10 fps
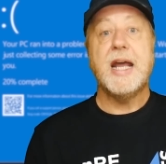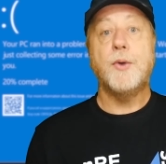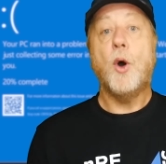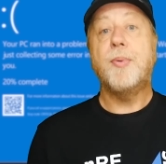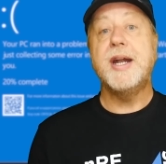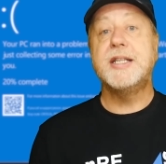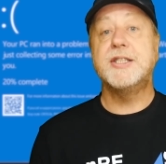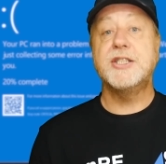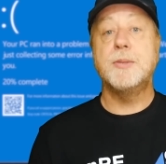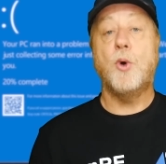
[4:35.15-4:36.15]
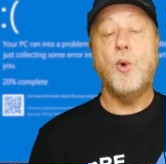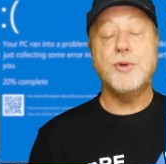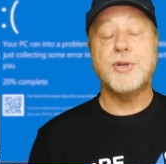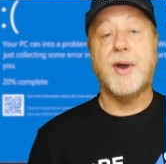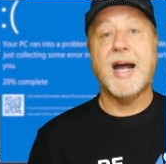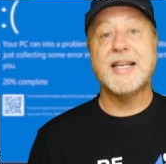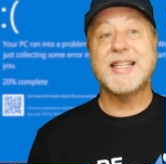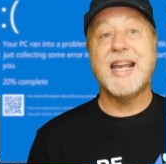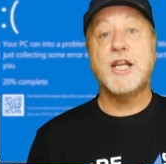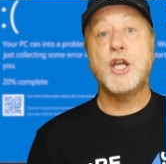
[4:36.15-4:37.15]
Now, an operating system also has
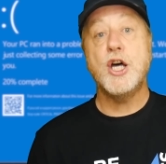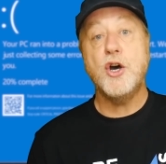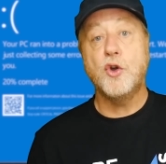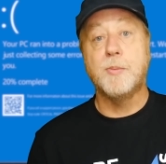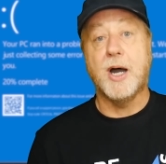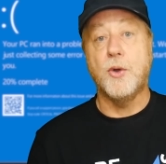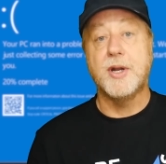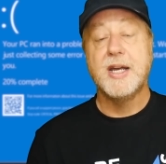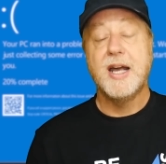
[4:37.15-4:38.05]
a kernel mode.